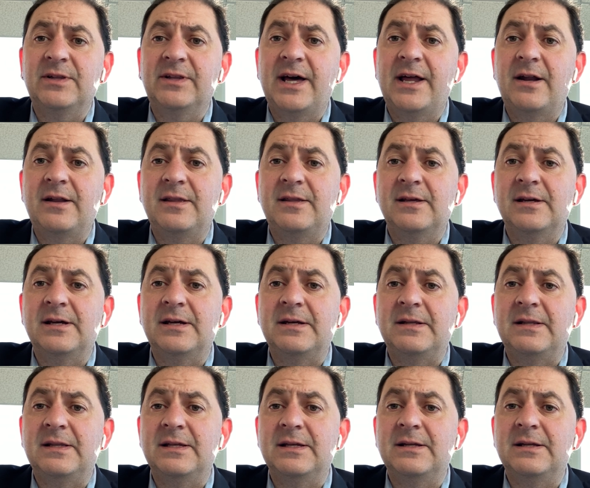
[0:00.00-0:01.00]
let
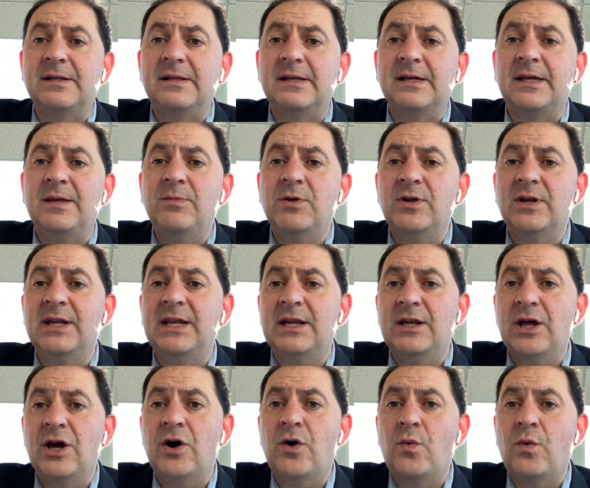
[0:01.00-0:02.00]
the community
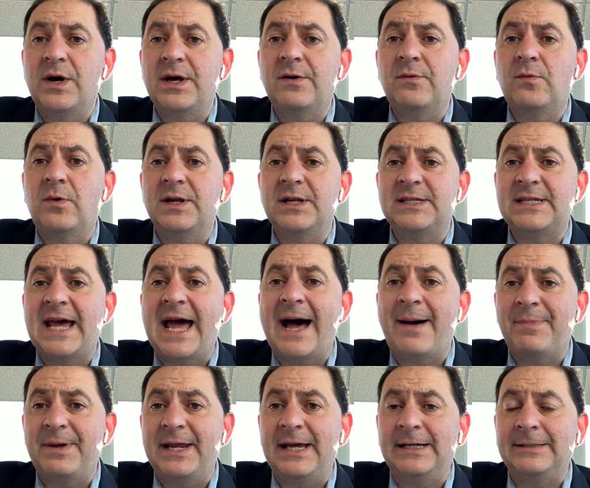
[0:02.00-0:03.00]
know what it's
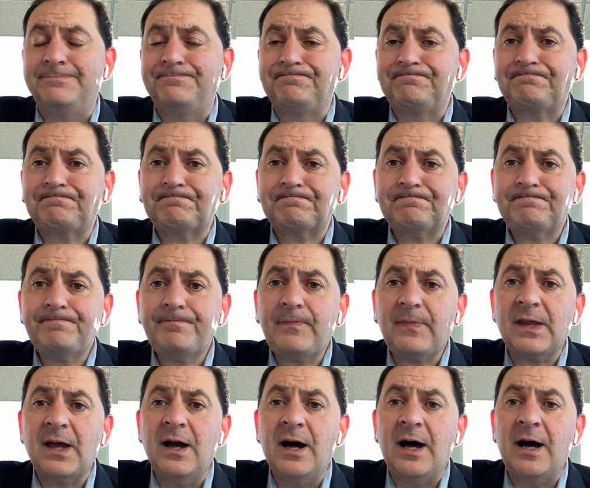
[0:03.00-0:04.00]
happening
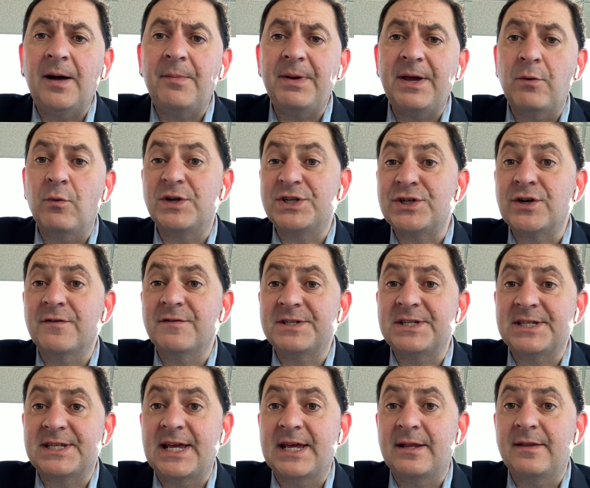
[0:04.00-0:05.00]
and what
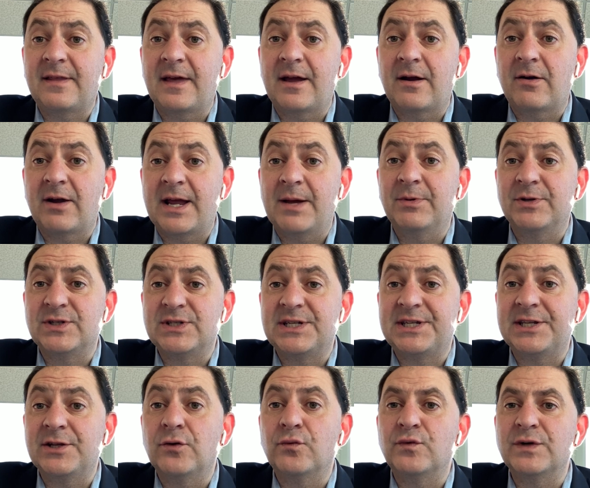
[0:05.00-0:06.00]
services they are able to
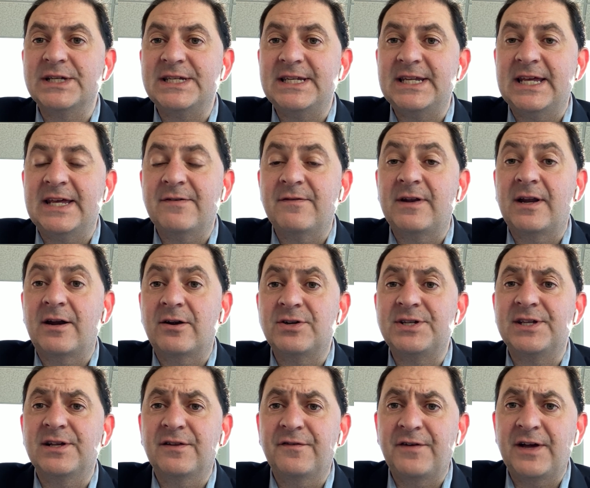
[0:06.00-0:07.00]
still receive and that are
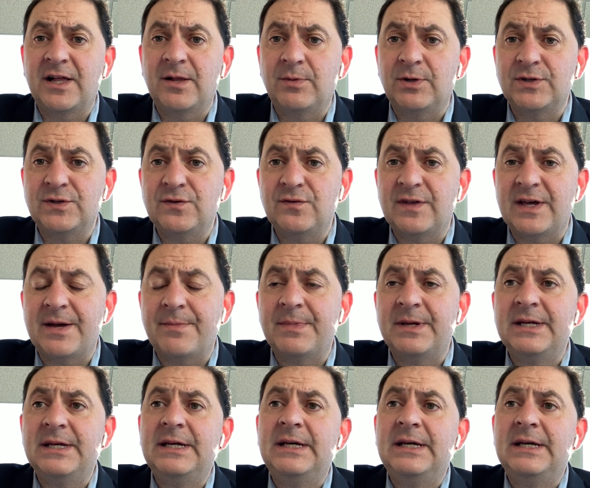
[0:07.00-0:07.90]
still available to them.